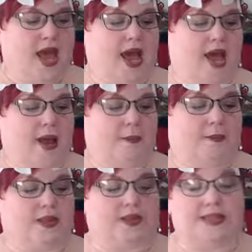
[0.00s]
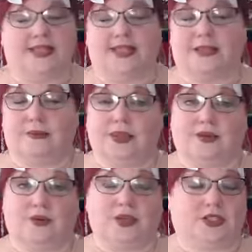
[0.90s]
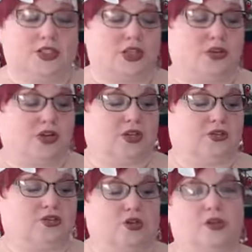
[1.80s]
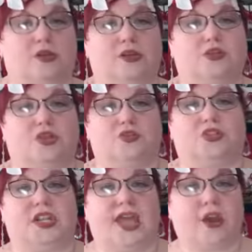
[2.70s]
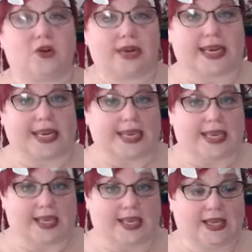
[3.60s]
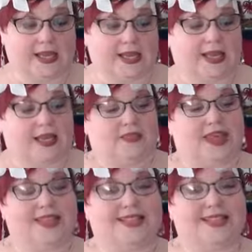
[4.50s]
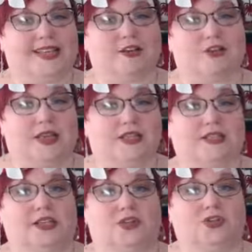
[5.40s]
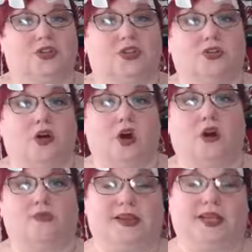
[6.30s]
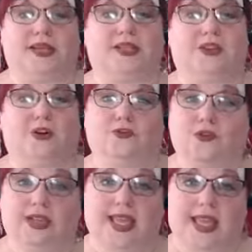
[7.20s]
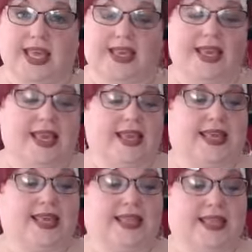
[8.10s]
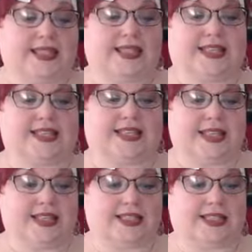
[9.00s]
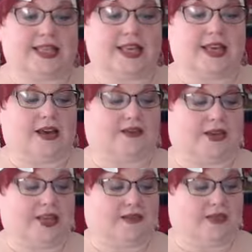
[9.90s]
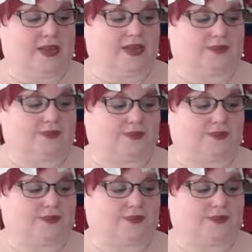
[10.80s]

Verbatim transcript: Um, and this is a big one too. Contribute to charity that is near and dear to your heart because don't forget, it is the season of giving.